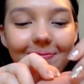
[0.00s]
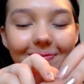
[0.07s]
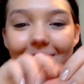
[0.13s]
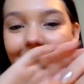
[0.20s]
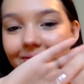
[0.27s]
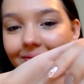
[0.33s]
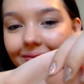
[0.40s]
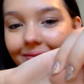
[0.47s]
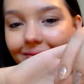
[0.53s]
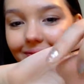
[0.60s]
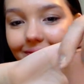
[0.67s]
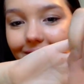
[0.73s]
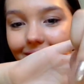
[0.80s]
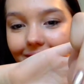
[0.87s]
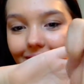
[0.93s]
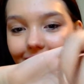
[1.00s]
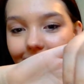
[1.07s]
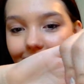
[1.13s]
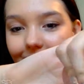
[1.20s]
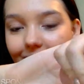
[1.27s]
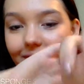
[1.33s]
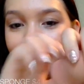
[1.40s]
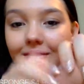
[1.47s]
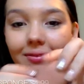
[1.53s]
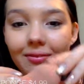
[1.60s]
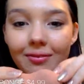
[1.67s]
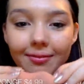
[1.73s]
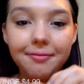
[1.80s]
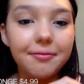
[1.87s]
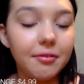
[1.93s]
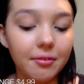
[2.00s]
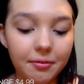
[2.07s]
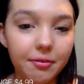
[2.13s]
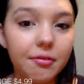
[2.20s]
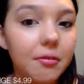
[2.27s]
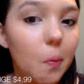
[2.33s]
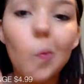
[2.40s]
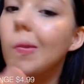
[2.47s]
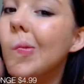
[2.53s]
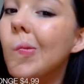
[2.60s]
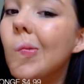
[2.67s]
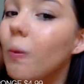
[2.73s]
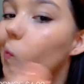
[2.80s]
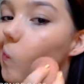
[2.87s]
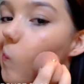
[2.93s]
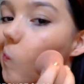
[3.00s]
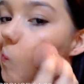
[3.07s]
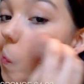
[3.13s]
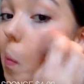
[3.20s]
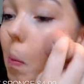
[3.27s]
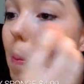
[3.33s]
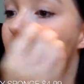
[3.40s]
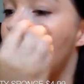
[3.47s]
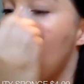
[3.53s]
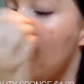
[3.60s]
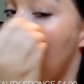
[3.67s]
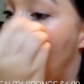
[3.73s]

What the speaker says: And then right here is my beauty blender, and then I'm just going to go in.